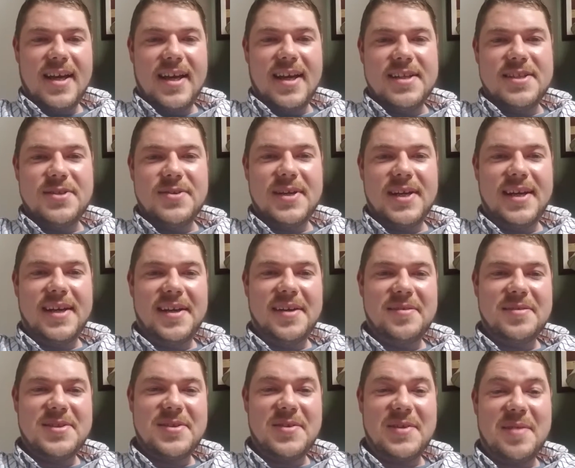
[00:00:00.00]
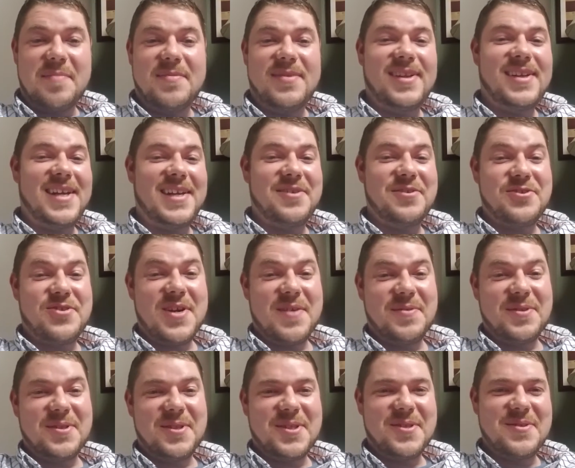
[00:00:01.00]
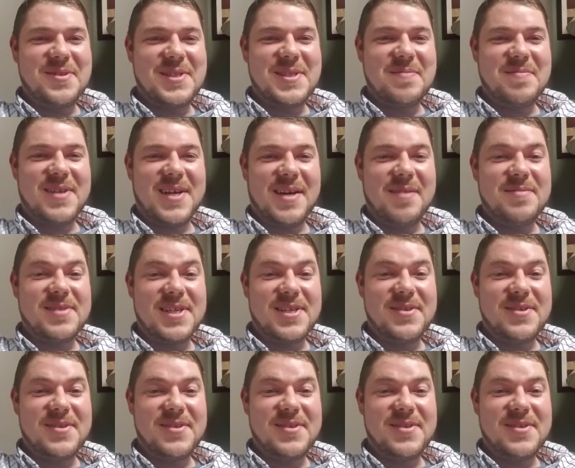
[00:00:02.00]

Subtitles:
I don't travel alone sometimes.